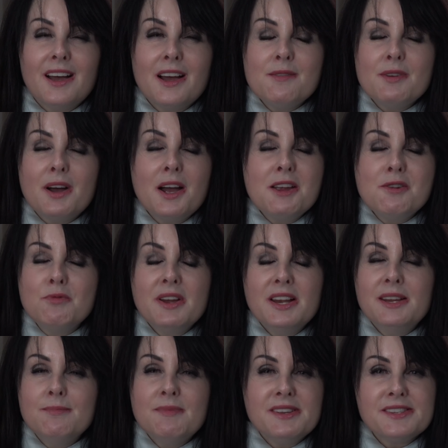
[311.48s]
I, I
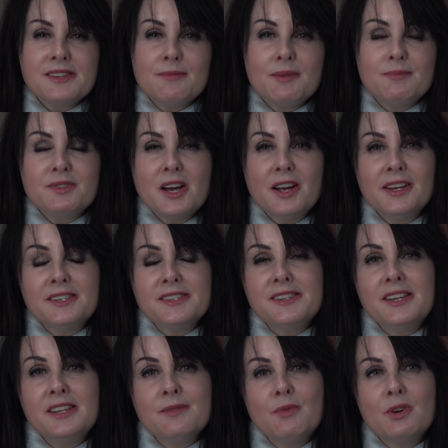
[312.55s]
really miss them. I'm dying to
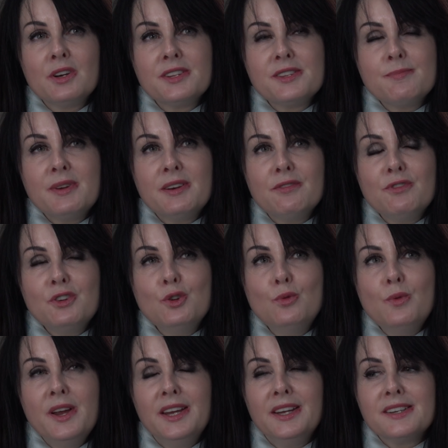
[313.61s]
see them all. It's been a
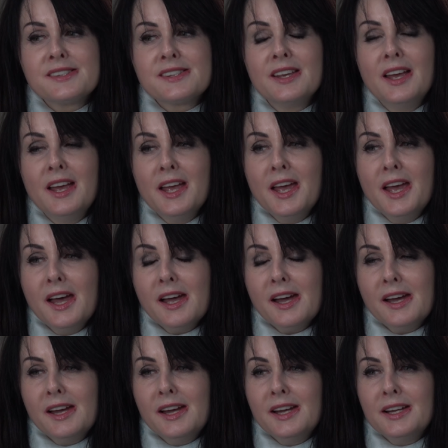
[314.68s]
few weeks
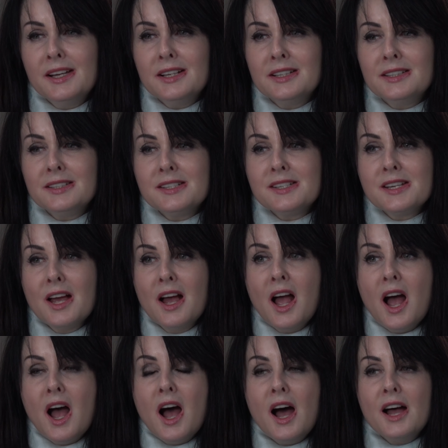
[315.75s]
and
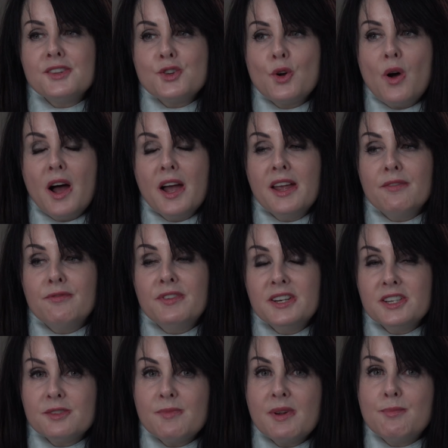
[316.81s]
and so I have
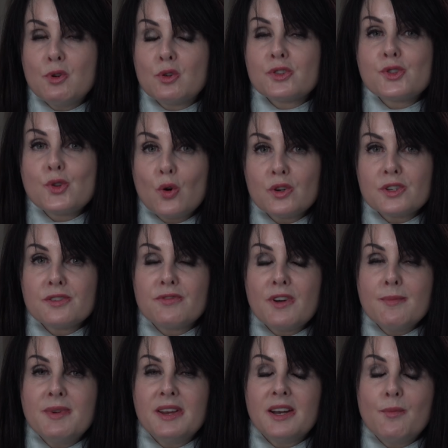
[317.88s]
finished my book sort of.
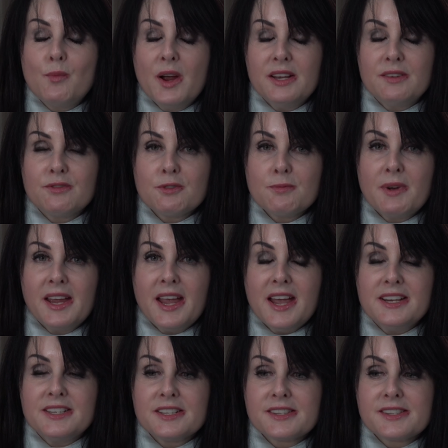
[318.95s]
I mean, I'm waiting for my
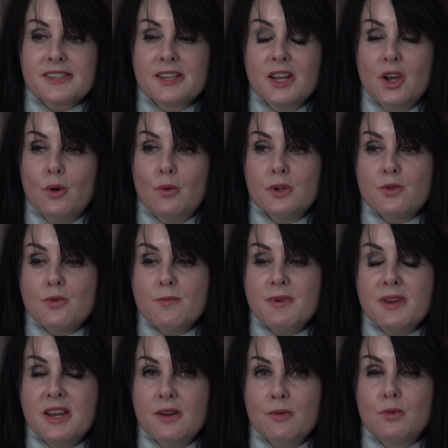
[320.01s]
edits, which will
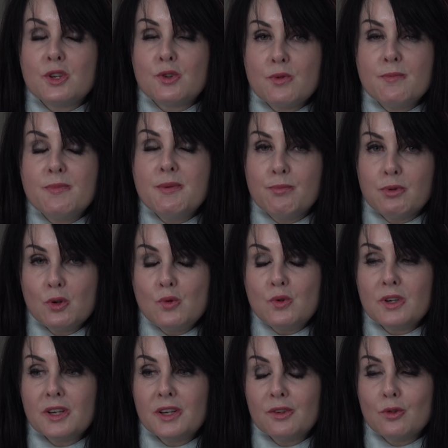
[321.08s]
be which will be
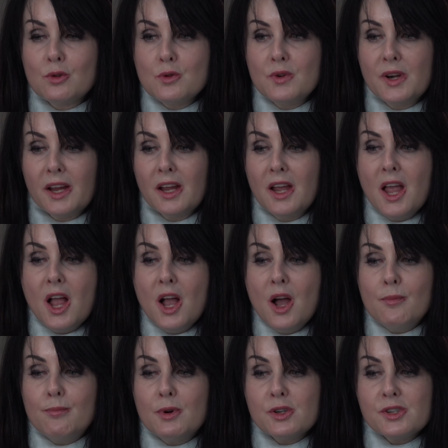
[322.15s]
brutal and grueling.
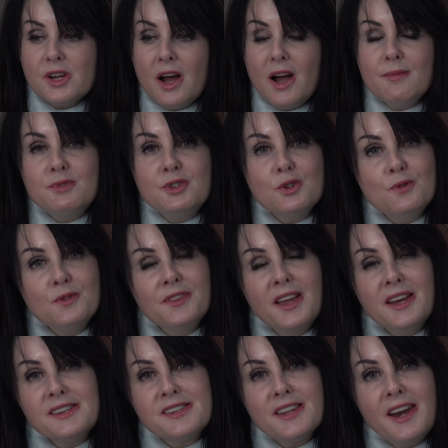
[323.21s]
But I'm doing
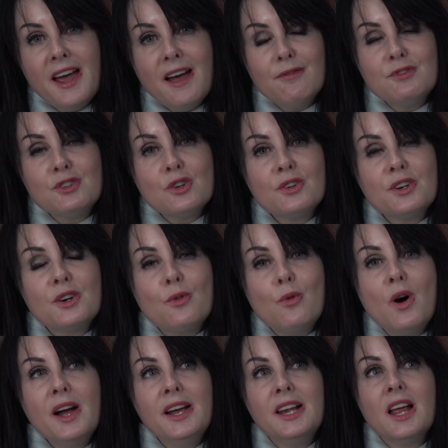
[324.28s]
things that I haven't done in a
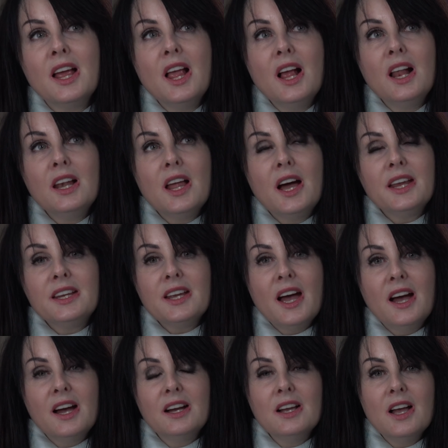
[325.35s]
while, like
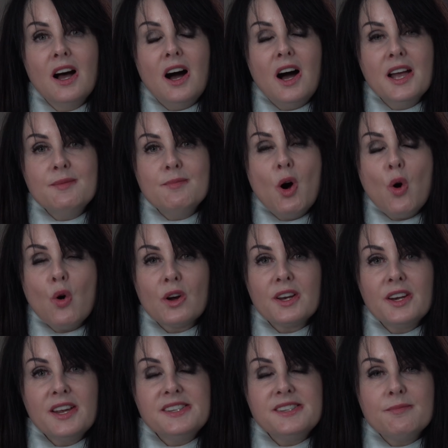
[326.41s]
uh, I'm
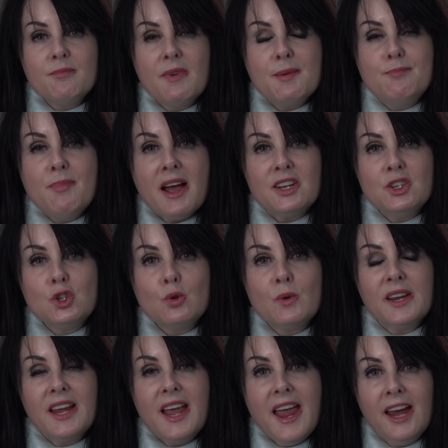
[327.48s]
organising my
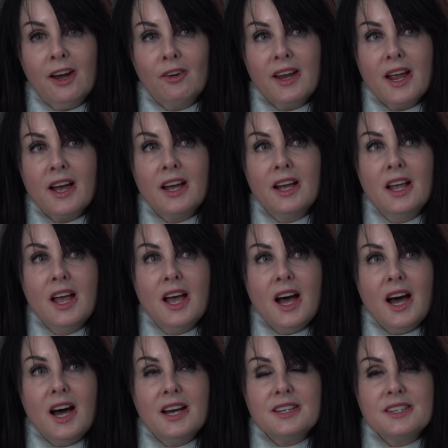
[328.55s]
banjoing area,
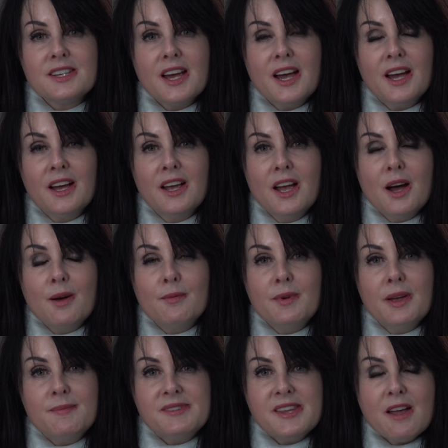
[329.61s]
and uh,
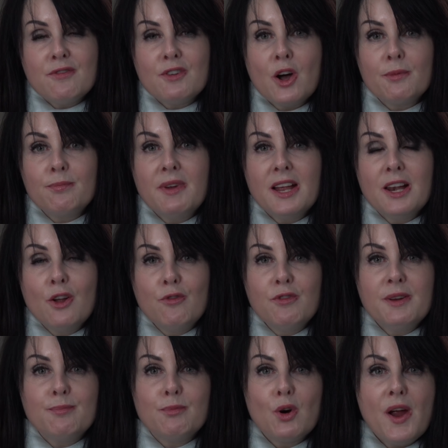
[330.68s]
himself got me a
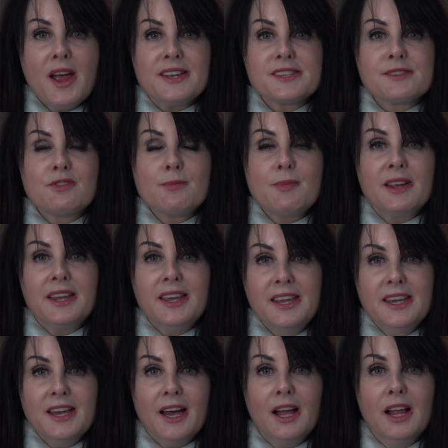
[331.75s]
lovely press from
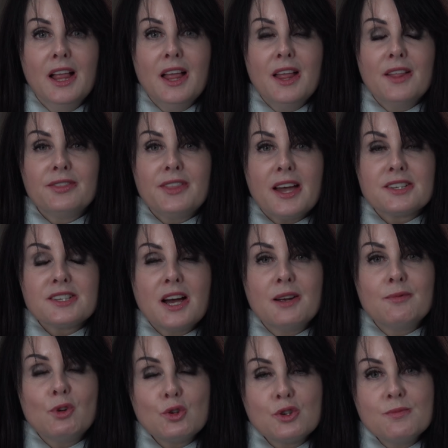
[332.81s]
IKEA that
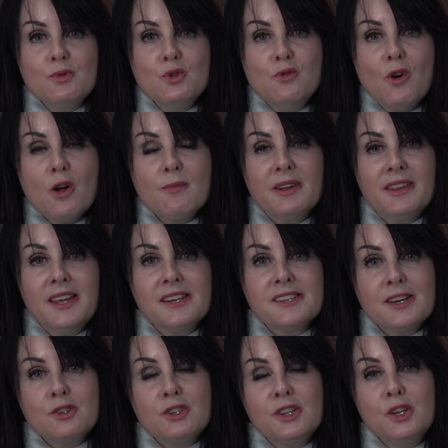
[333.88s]
I'm going to move all my
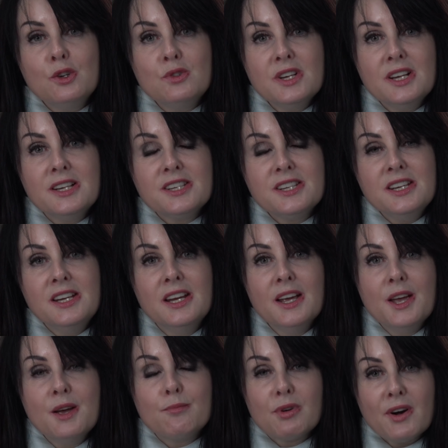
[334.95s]
things out of the utility
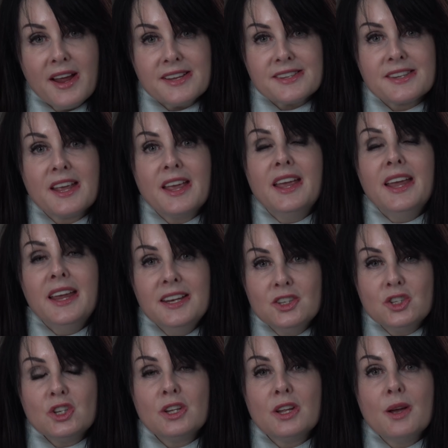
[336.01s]
press
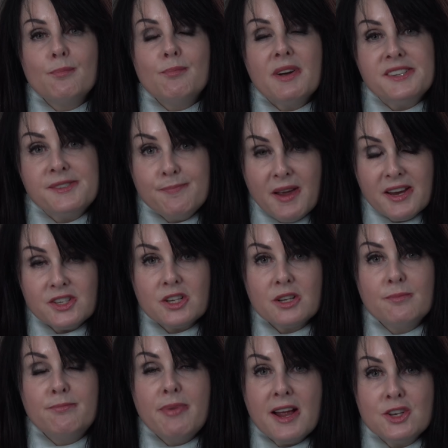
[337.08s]
into my
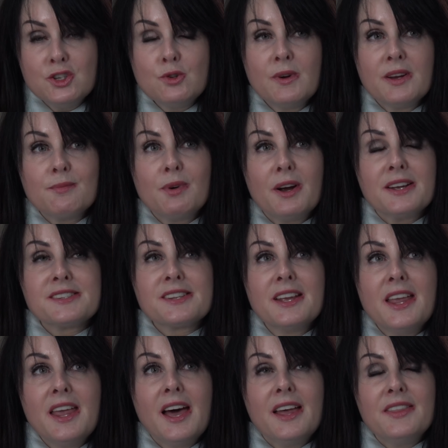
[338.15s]
special banjoing press,
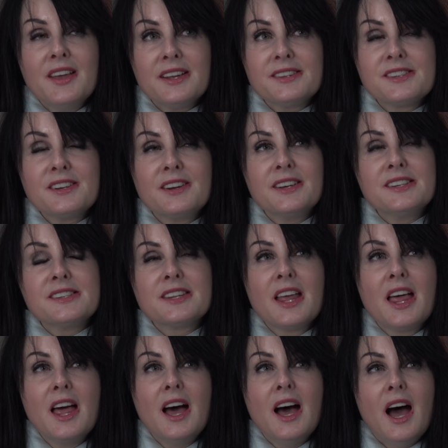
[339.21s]
and that's nice.
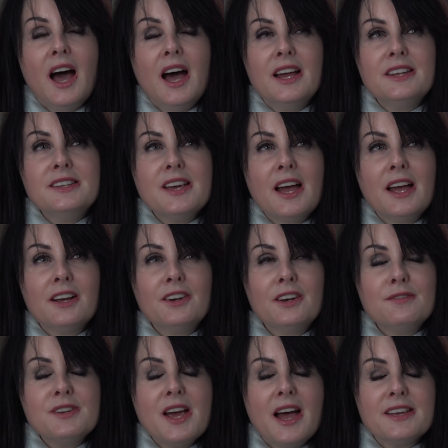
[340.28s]
And uh, i
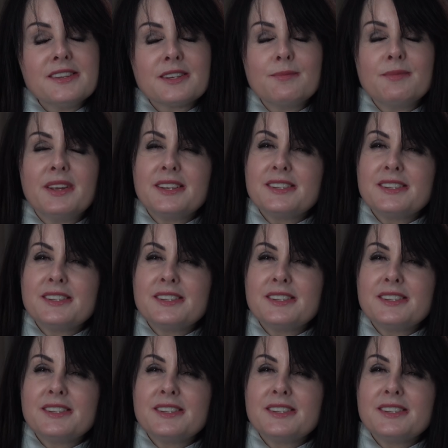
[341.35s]
have to ask him